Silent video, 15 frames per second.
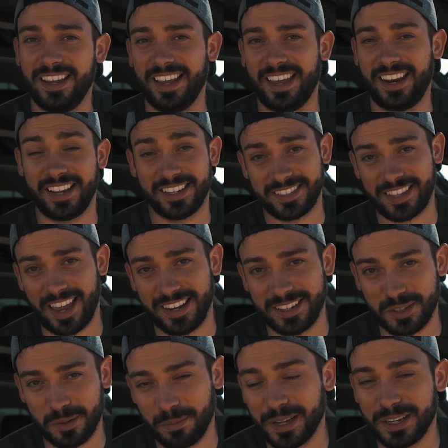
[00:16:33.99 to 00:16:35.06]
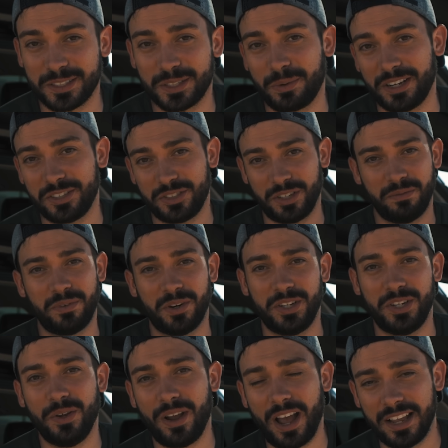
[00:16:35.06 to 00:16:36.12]
And I guess that is the biggest question for
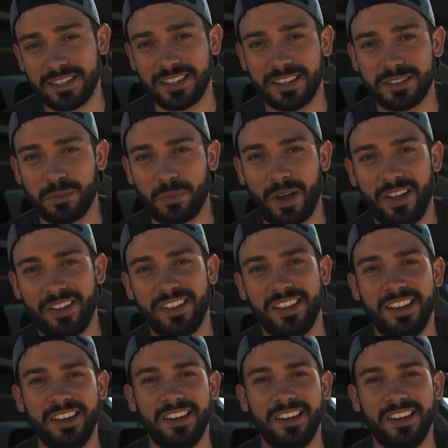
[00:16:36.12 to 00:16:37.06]
you guys as well.